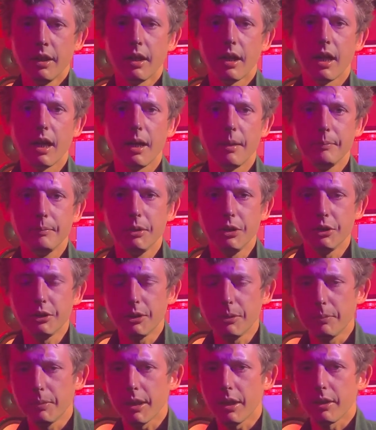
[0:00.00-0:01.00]
um, you
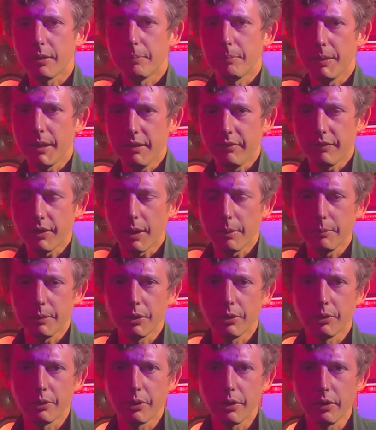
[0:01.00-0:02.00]
should be able to beef up
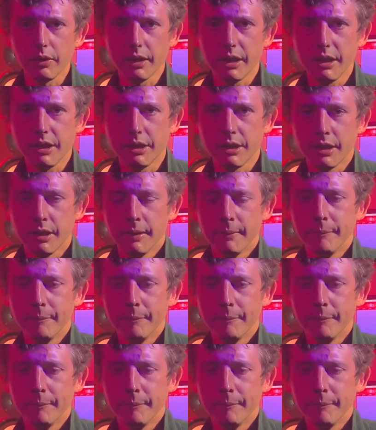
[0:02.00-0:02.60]
your knowledge